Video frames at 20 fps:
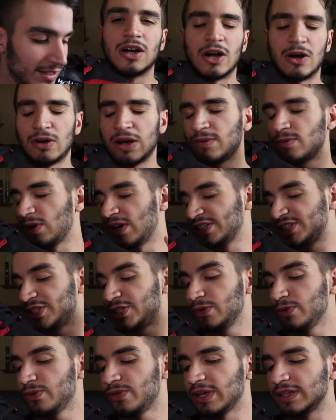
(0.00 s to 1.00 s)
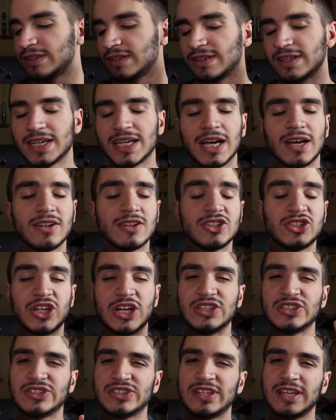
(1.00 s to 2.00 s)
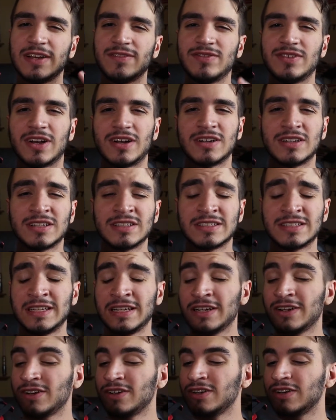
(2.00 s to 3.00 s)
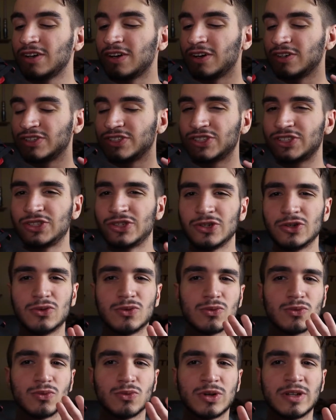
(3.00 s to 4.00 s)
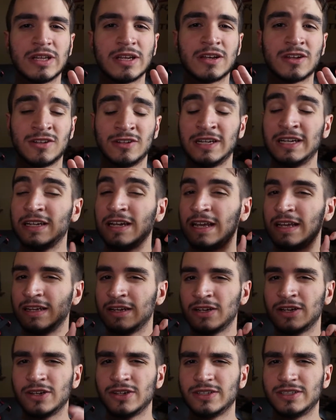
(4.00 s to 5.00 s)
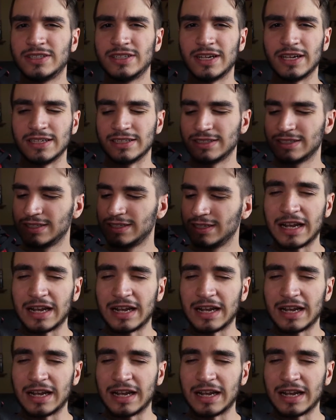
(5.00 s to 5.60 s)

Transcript: However, I still think that the color changes they have done in the sneaker are still really clean and in good taste.